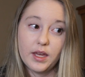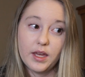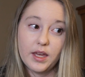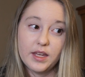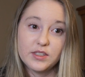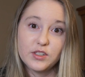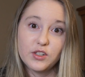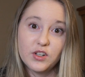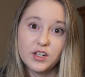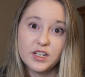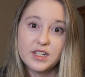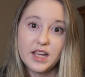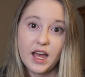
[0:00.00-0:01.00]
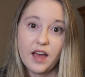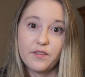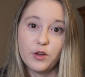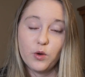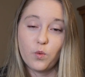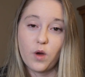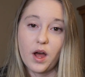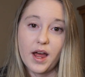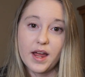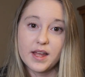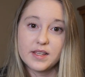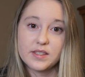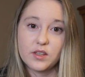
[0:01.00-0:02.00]
it's good to have your
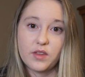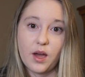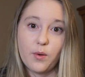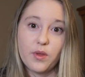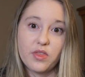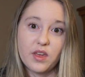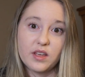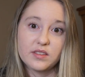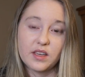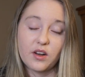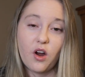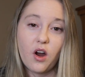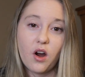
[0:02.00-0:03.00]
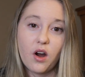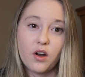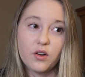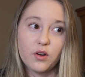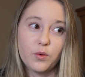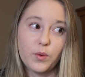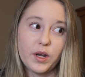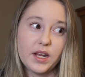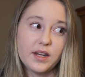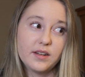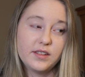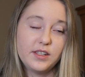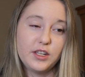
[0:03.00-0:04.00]
why, so that when things get hard, or when
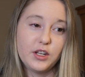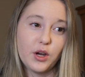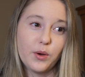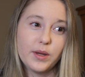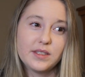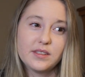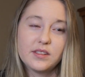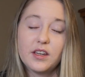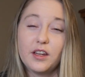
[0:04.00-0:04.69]
it, you know, it's